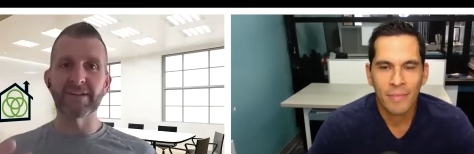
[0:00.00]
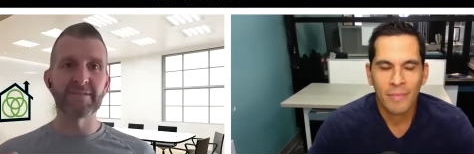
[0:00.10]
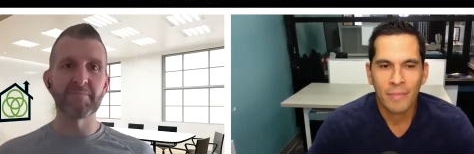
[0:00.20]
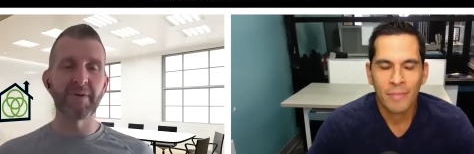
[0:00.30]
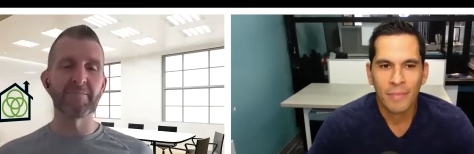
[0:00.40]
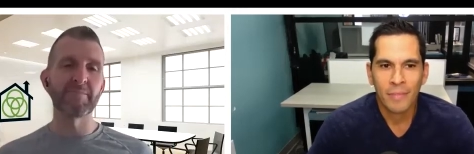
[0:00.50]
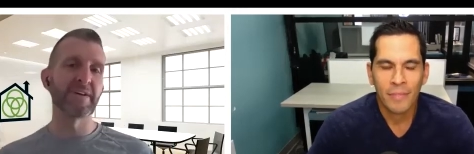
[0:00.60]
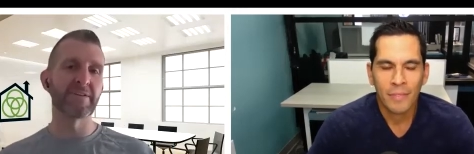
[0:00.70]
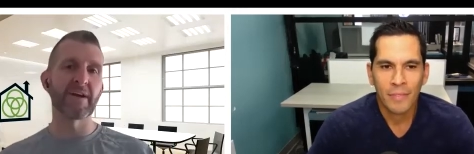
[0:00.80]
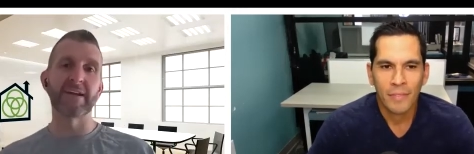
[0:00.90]
Speaker 1: adrenaline
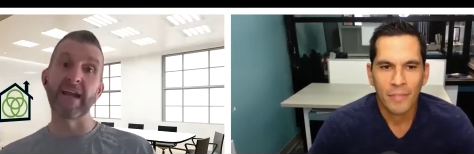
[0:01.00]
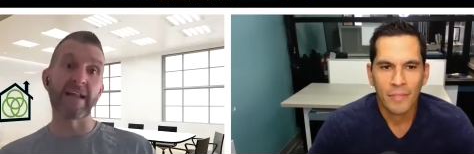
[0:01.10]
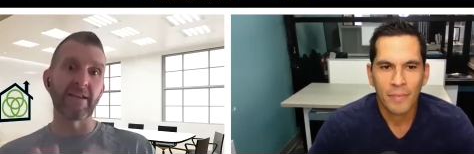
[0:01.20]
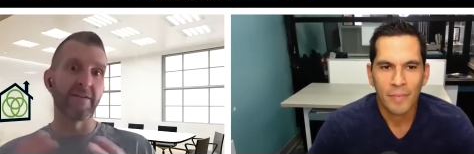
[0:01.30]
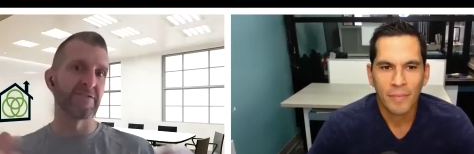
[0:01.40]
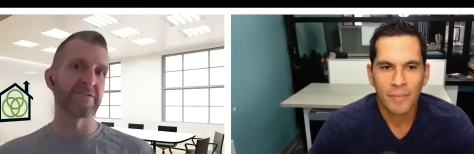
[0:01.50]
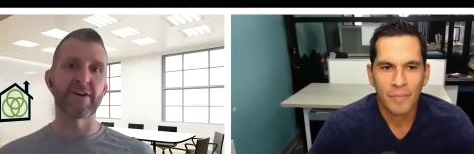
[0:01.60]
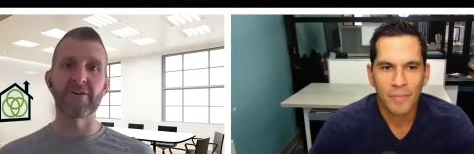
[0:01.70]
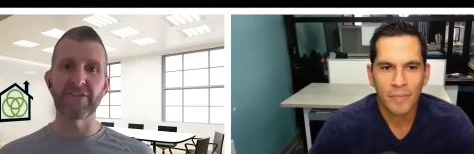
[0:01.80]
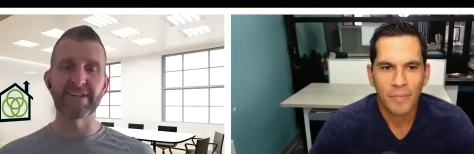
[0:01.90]
pumping, right? And I
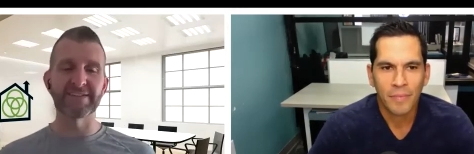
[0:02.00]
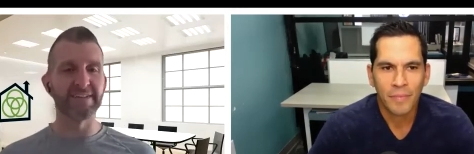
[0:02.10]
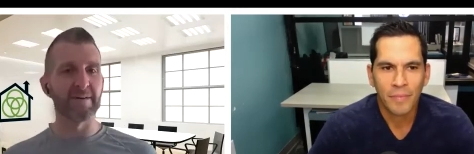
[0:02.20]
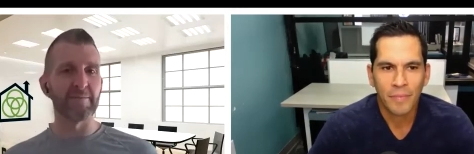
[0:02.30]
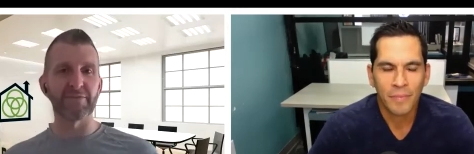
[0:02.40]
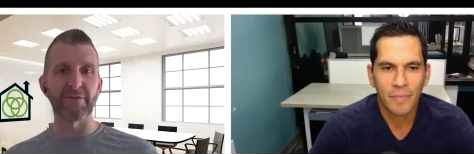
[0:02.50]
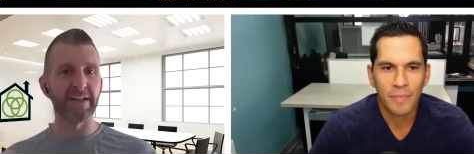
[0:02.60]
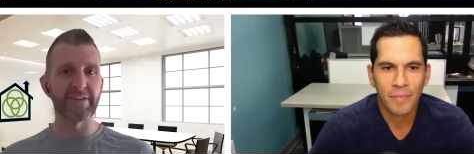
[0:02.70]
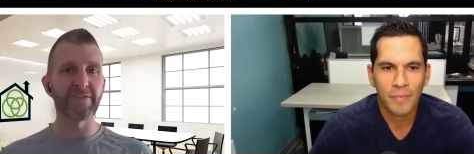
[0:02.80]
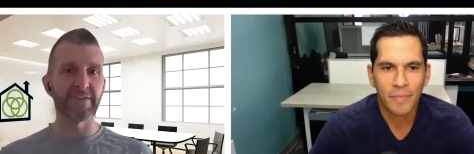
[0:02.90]
love to start things
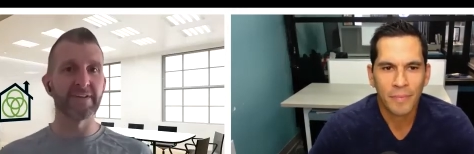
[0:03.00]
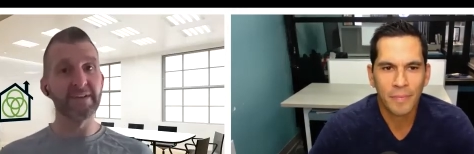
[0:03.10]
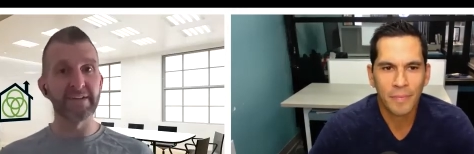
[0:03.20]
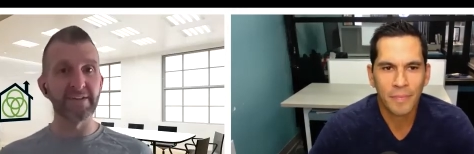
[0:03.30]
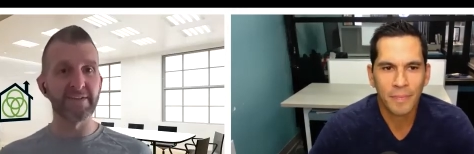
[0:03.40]
up, so that's the